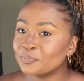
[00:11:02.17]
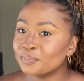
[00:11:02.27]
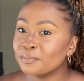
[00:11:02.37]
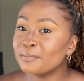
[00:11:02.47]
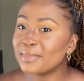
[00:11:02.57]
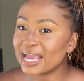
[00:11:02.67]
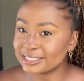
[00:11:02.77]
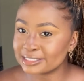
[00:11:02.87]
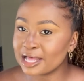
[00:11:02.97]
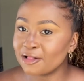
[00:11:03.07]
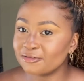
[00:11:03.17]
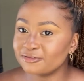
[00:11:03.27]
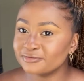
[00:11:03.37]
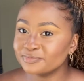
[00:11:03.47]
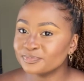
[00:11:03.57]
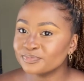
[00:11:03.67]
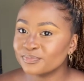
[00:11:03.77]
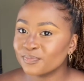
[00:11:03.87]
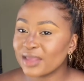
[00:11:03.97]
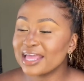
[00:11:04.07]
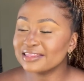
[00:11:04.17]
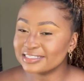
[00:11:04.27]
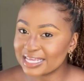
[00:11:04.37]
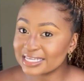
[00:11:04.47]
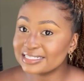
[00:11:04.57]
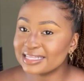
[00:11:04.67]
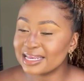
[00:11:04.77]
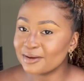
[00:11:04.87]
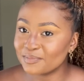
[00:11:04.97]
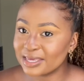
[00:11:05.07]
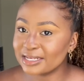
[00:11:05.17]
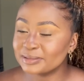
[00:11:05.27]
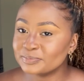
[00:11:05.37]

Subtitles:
myself and the taxi that I'm in